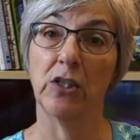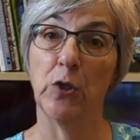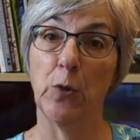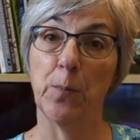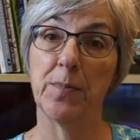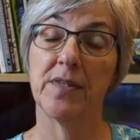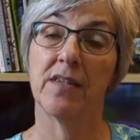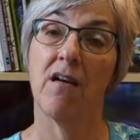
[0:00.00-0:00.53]

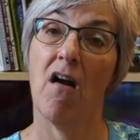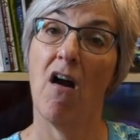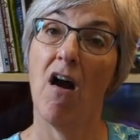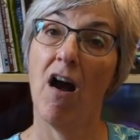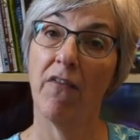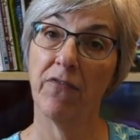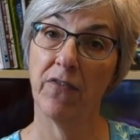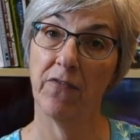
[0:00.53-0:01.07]
loops
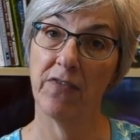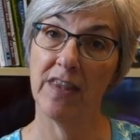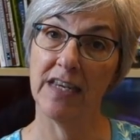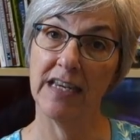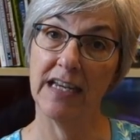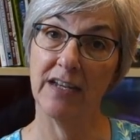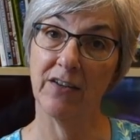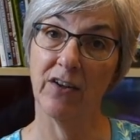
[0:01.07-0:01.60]
off of the
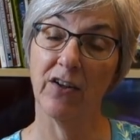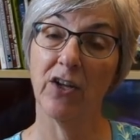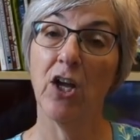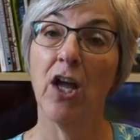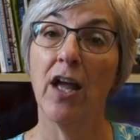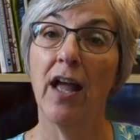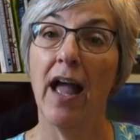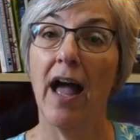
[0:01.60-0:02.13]
needle.
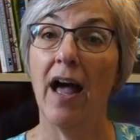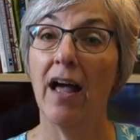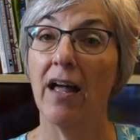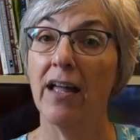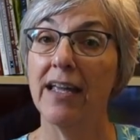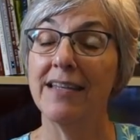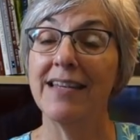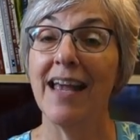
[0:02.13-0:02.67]

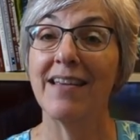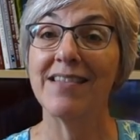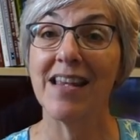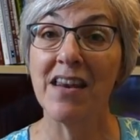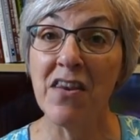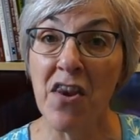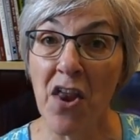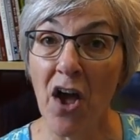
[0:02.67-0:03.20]
It takes
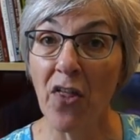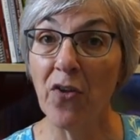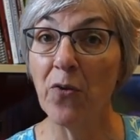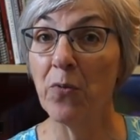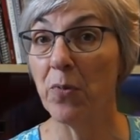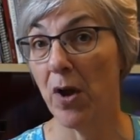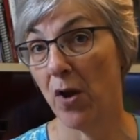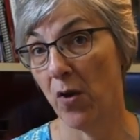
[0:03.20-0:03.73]
another
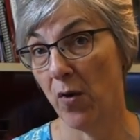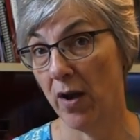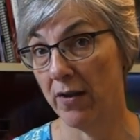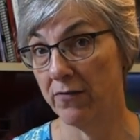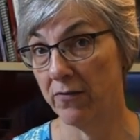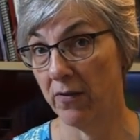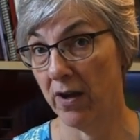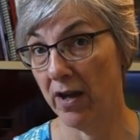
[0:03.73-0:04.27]

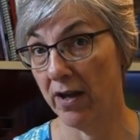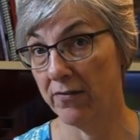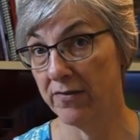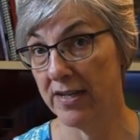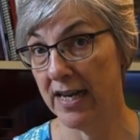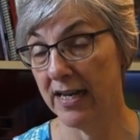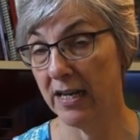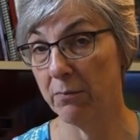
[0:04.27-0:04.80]
row of
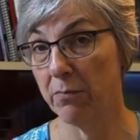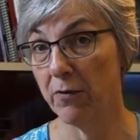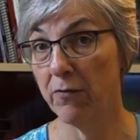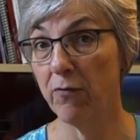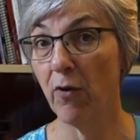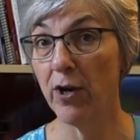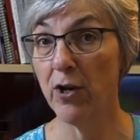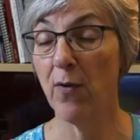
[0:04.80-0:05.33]
knitting
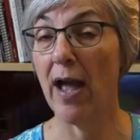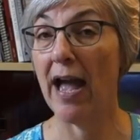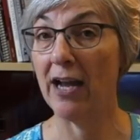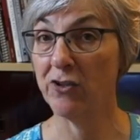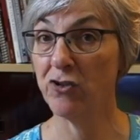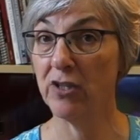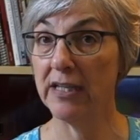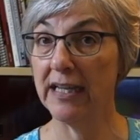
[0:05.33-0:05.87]
before you
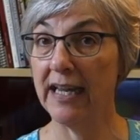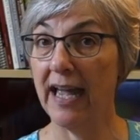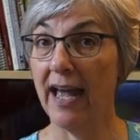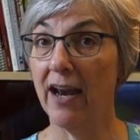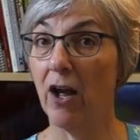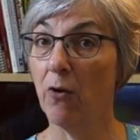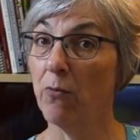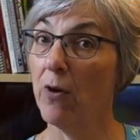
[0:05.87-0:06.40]
actually
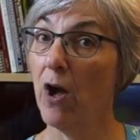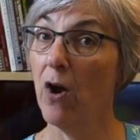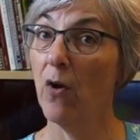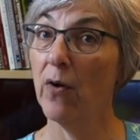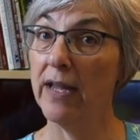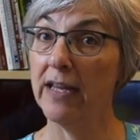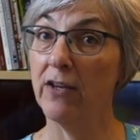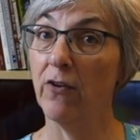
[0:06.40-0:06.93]
get a row
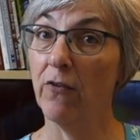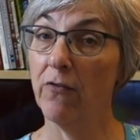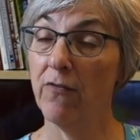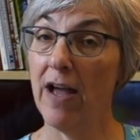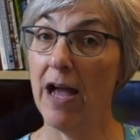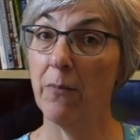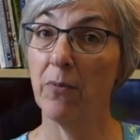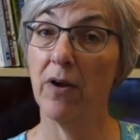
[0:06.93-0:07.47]
in your
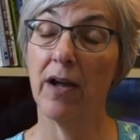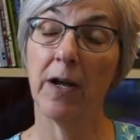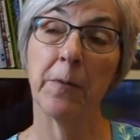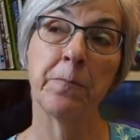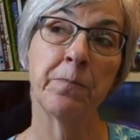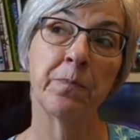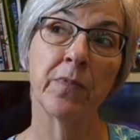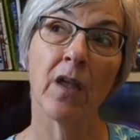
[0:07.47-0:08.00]
fabric.
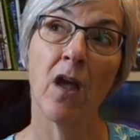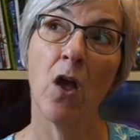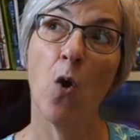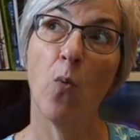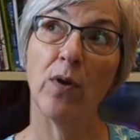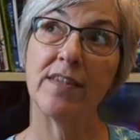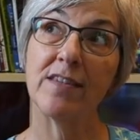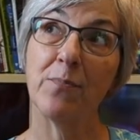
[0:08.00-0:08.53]

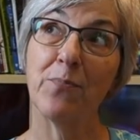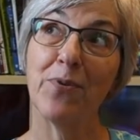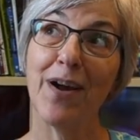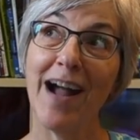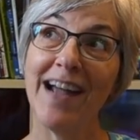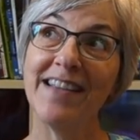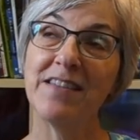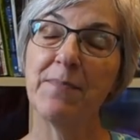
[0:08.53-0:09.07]
What
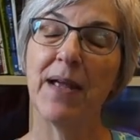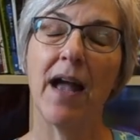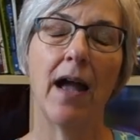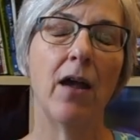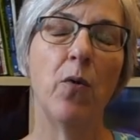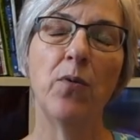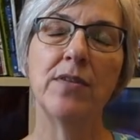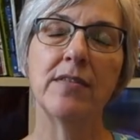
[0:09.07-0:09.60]
surprised me,
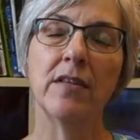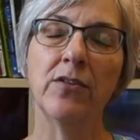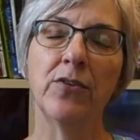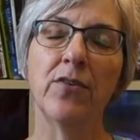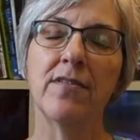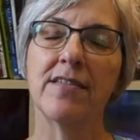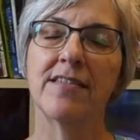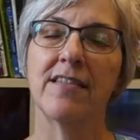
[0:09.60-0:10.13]
I always
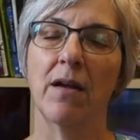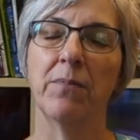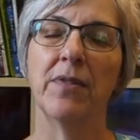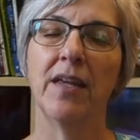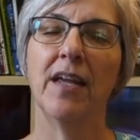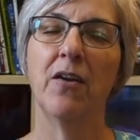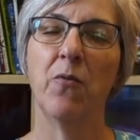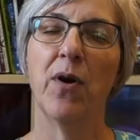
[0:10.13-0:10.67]
learn
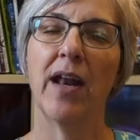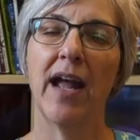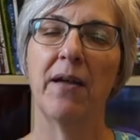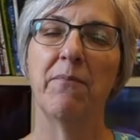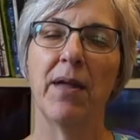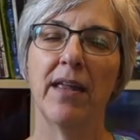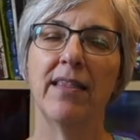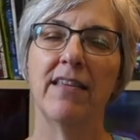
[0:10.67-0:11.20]
something when I
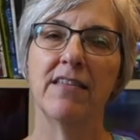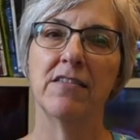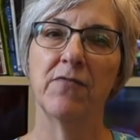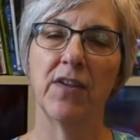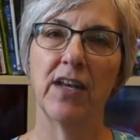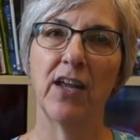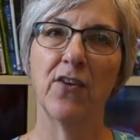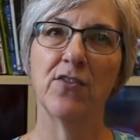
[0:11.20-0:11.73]
make these
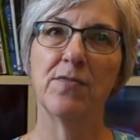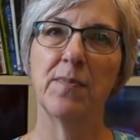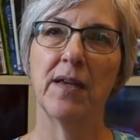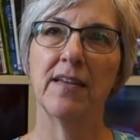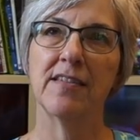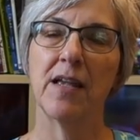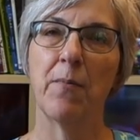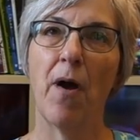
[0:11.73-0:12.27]
videos
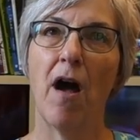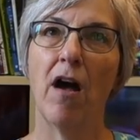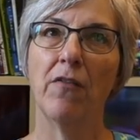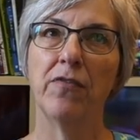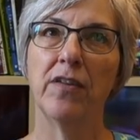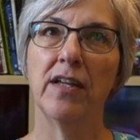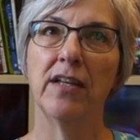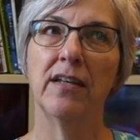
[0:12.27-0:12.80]
because I'm
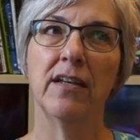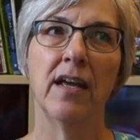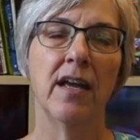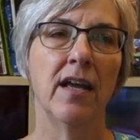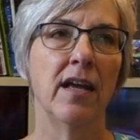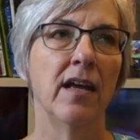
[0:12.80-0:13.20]
often